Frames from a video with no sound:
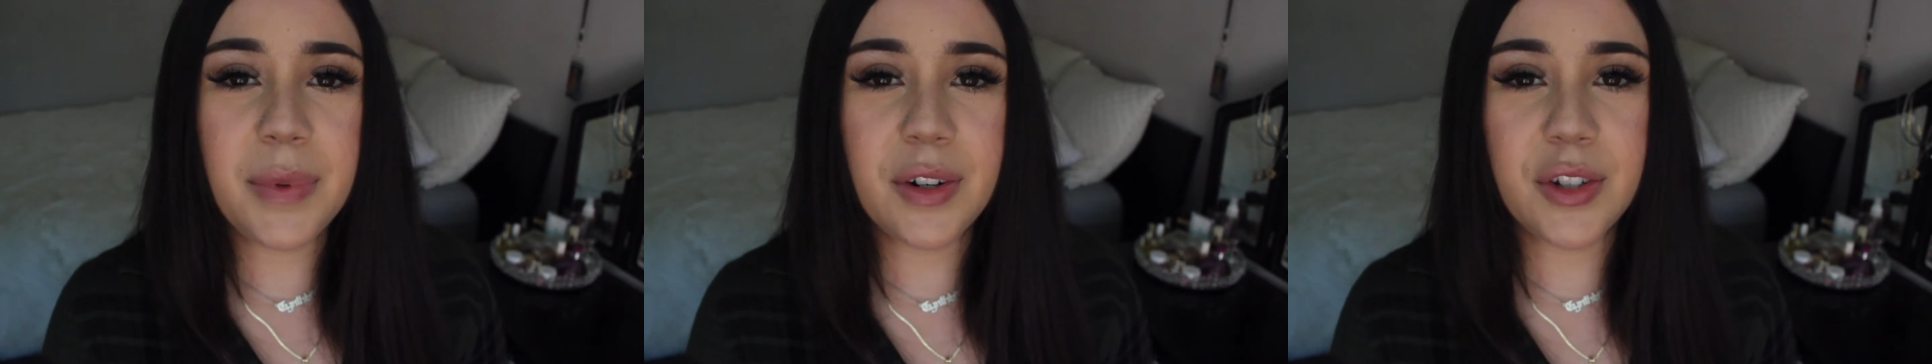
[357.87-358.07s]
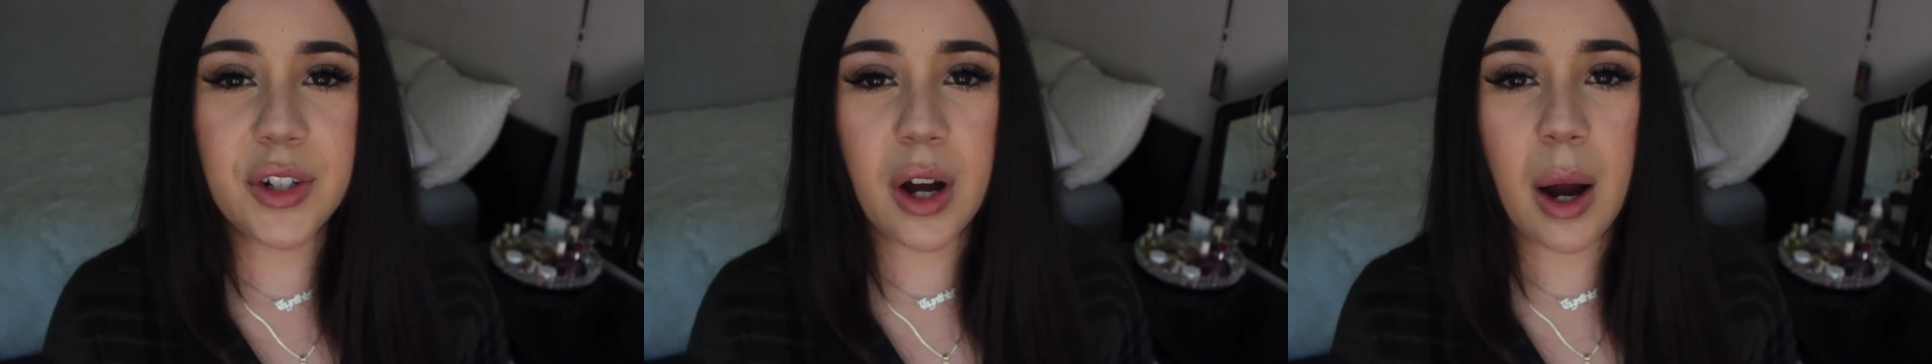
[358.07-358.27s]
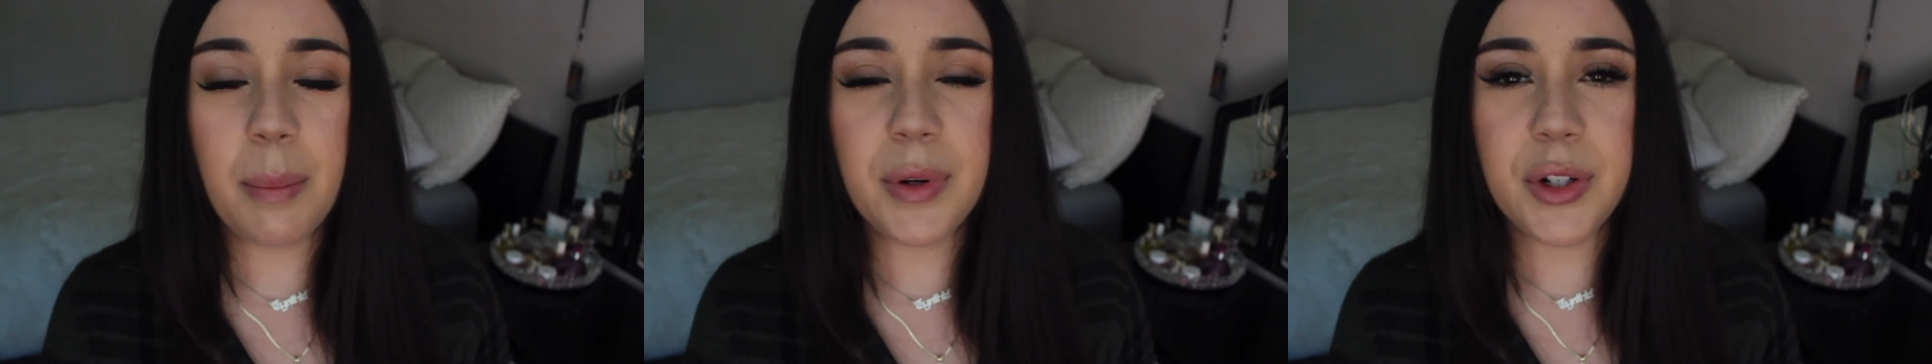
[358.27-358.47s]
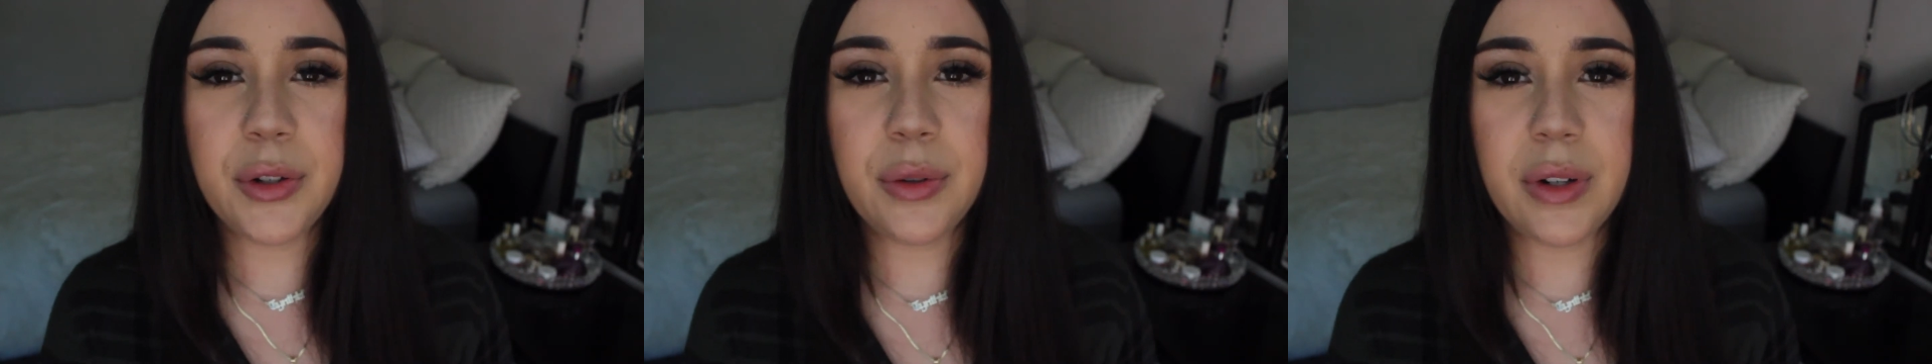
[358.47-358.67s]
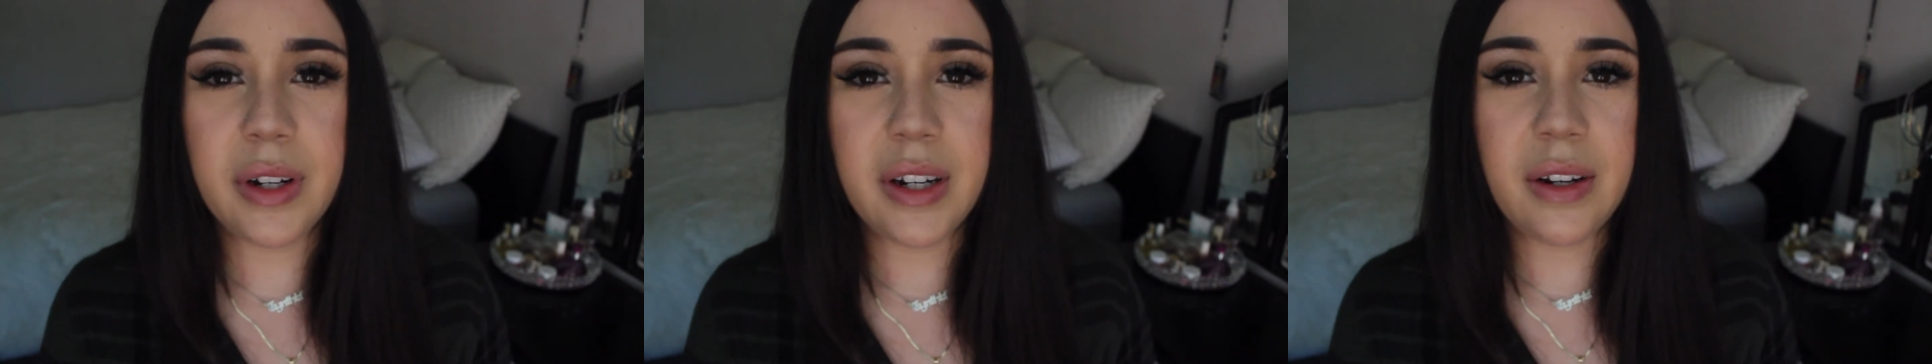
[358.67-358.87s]
there's an
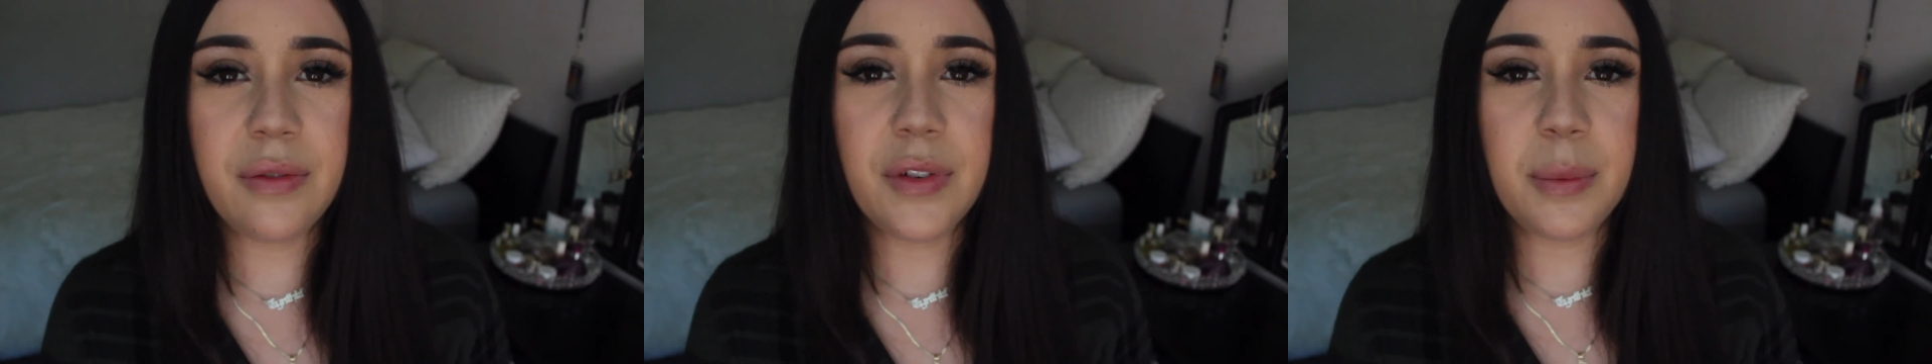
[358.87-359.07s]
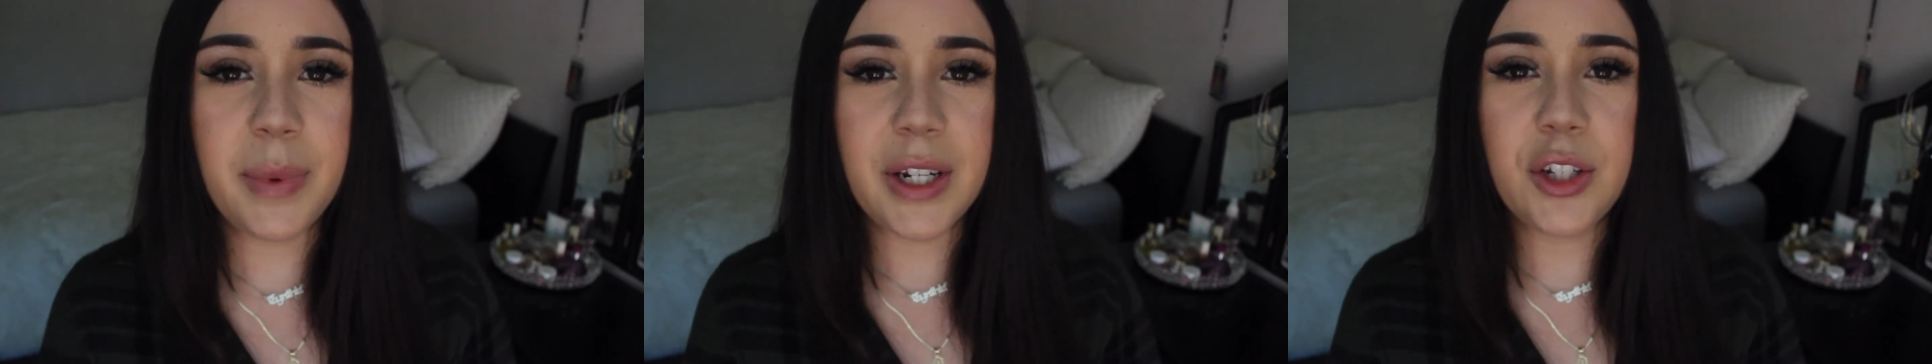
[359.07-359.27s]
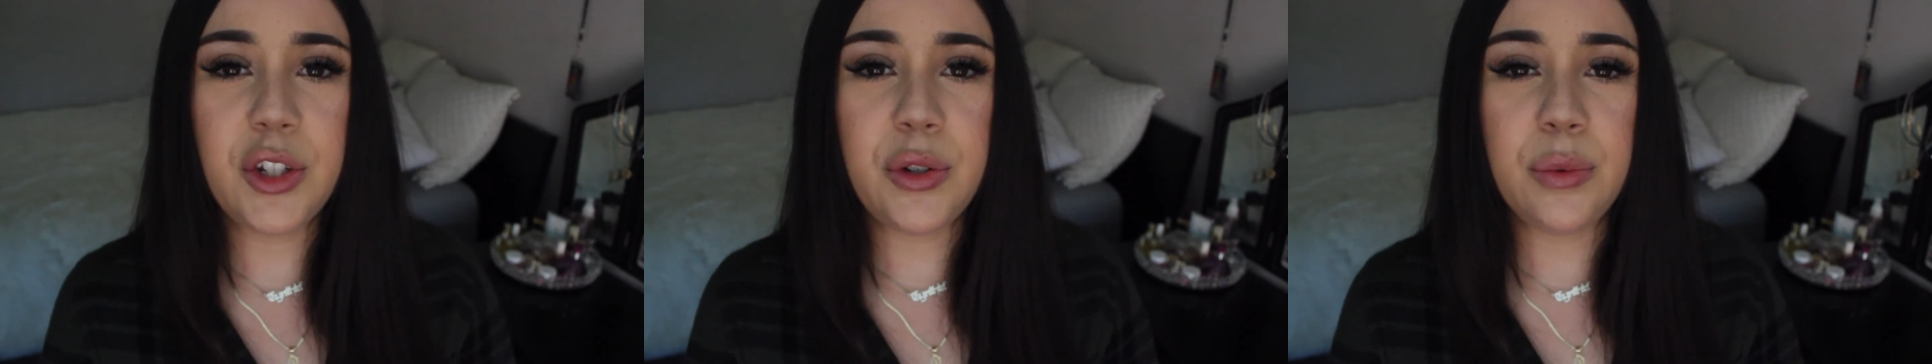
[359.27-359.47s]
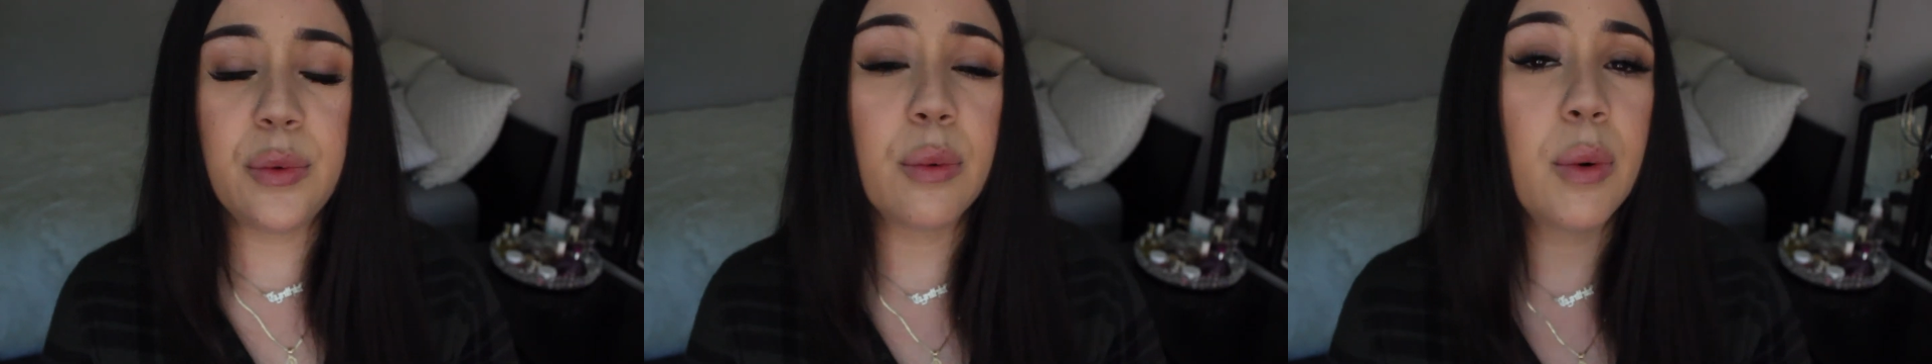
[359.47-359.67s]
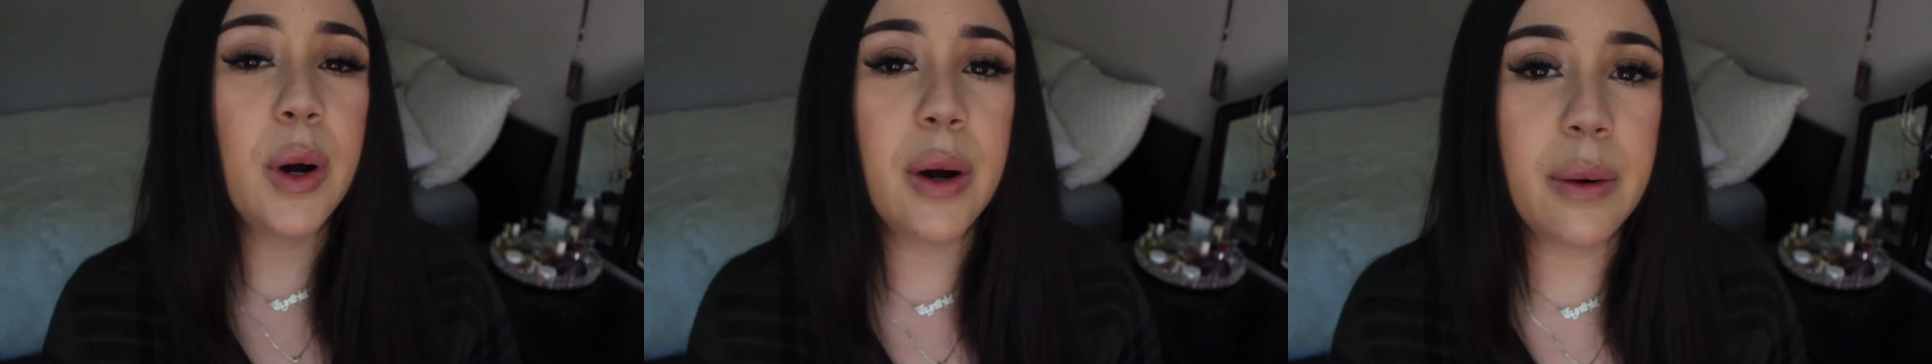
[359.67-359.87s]
opportunity for me to
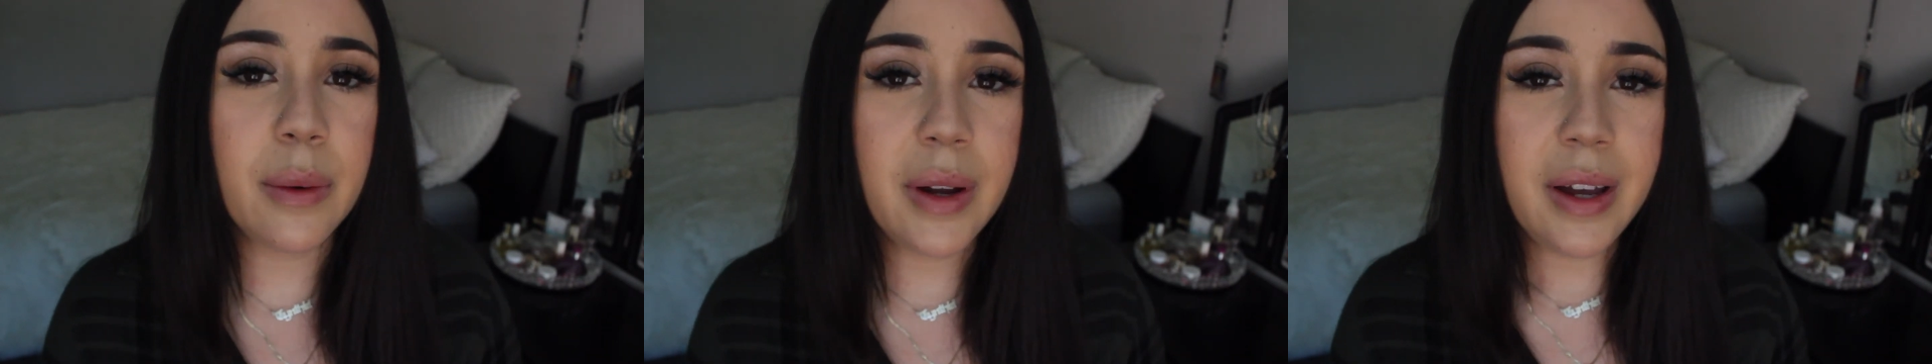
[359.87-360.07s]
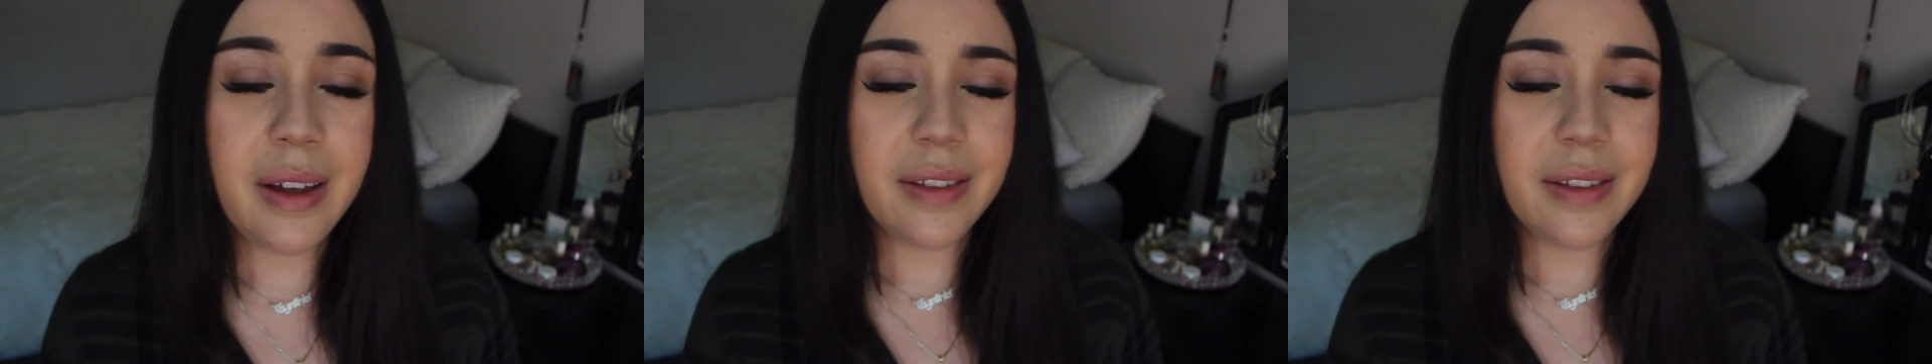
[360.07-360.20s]
grow.